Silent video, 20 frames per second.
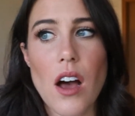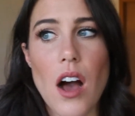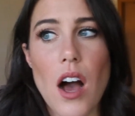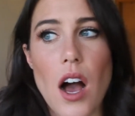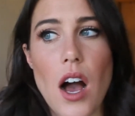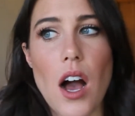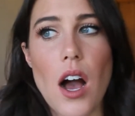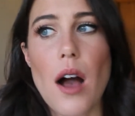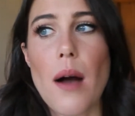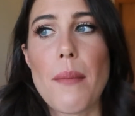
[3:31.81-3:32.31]

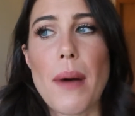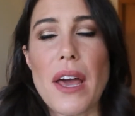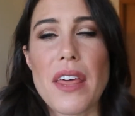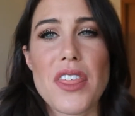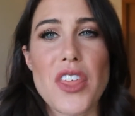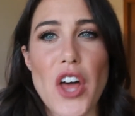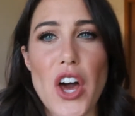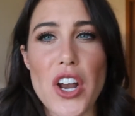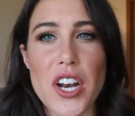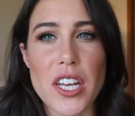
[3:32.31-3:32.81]
Um, I
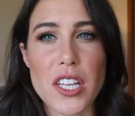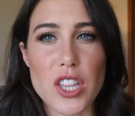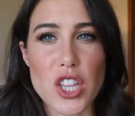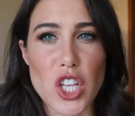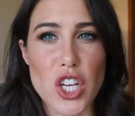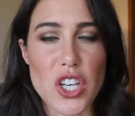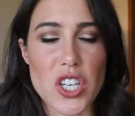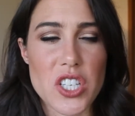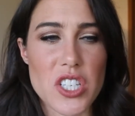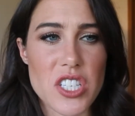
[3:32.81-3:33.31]
thought it
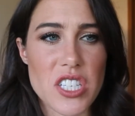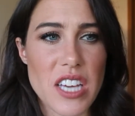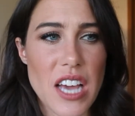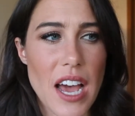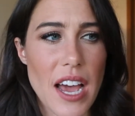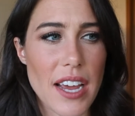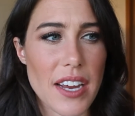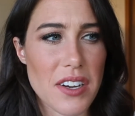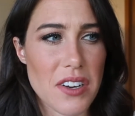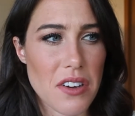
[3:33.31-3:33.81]
looked
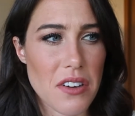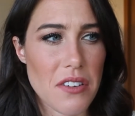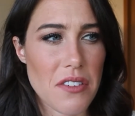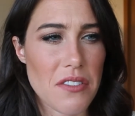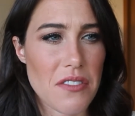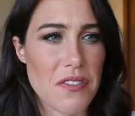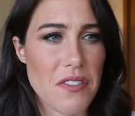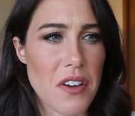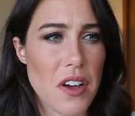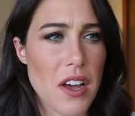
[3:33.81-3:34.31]
kind
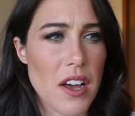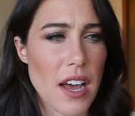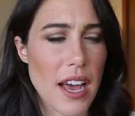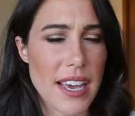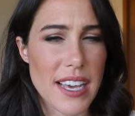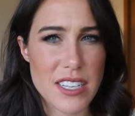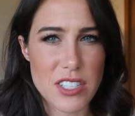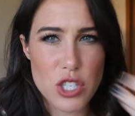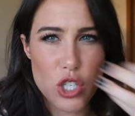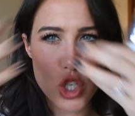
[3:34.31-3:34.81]
of, I
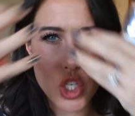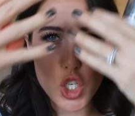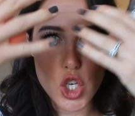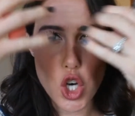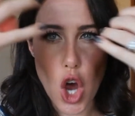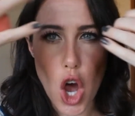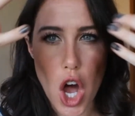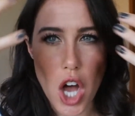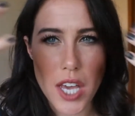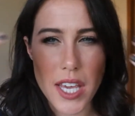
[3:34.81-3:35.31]
guess,
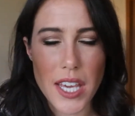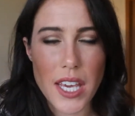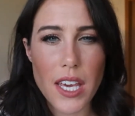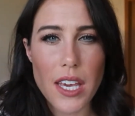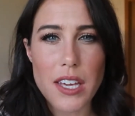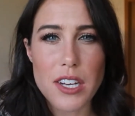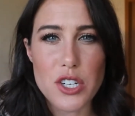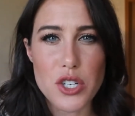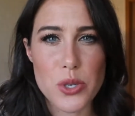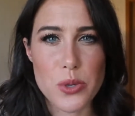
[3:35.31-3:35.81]

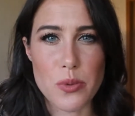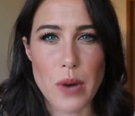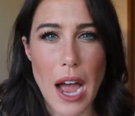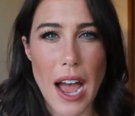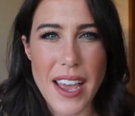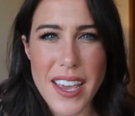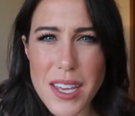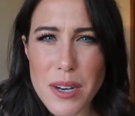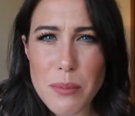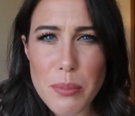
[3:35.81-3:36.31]
chalky and
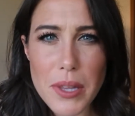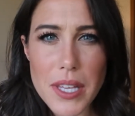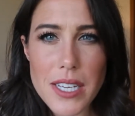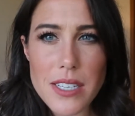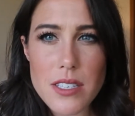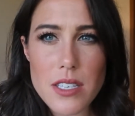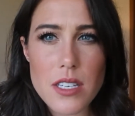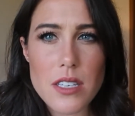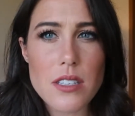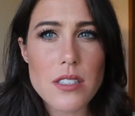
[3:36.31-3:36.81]
dry in
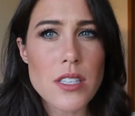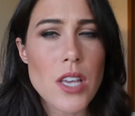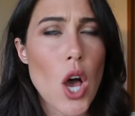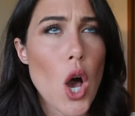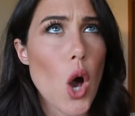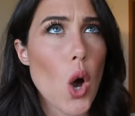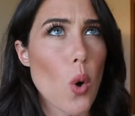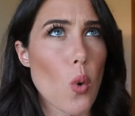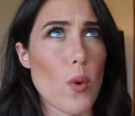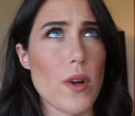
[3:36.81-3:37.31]
places,
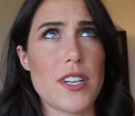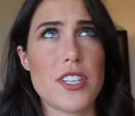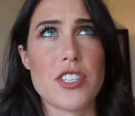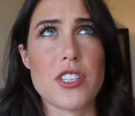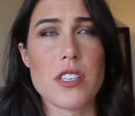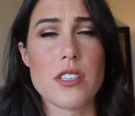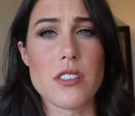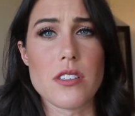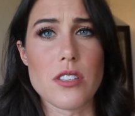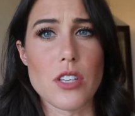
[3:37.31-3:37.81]
which
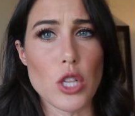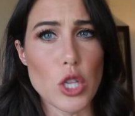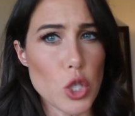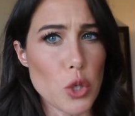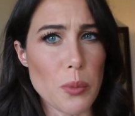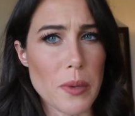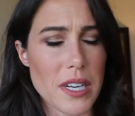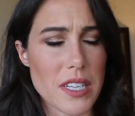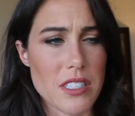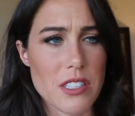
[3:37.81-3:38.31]
this is a
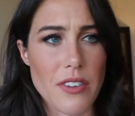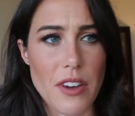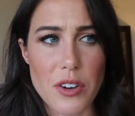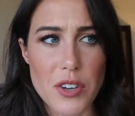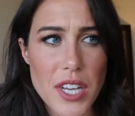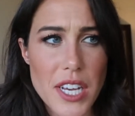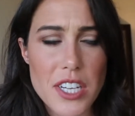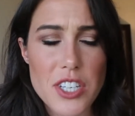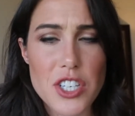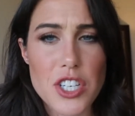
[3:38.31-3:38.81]
luminous
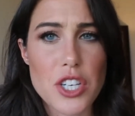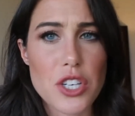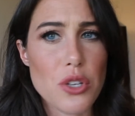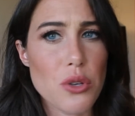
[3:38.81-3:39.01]
foundation.